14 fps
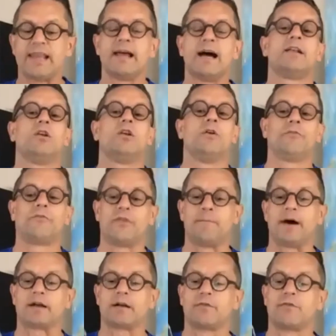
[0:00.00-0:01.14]
I love the
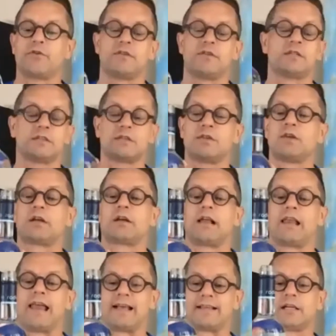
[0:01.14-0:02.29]
bottle. This is the
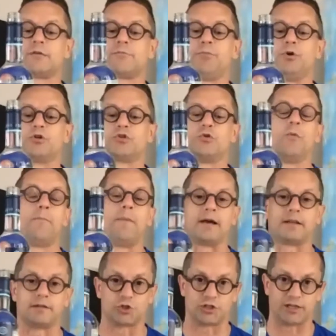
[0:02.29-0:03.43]
classic Bordeaux bottle
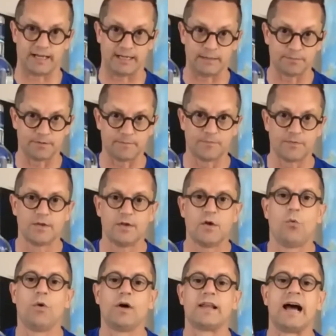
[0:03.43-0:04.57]
shape.
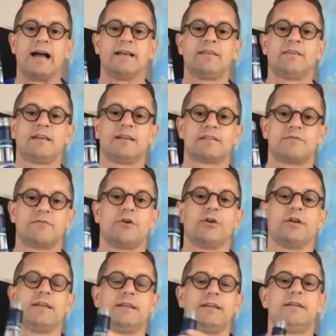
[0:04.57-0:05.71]
What I think is very
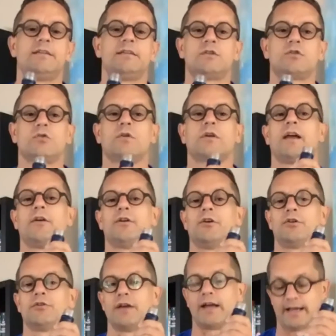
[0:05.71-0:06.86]
easy to carry on
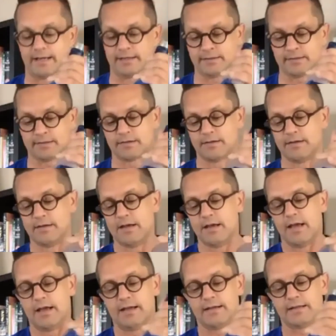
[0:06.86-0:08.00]
your hands.
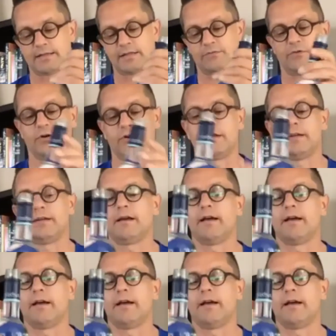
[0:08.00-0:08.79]
It's very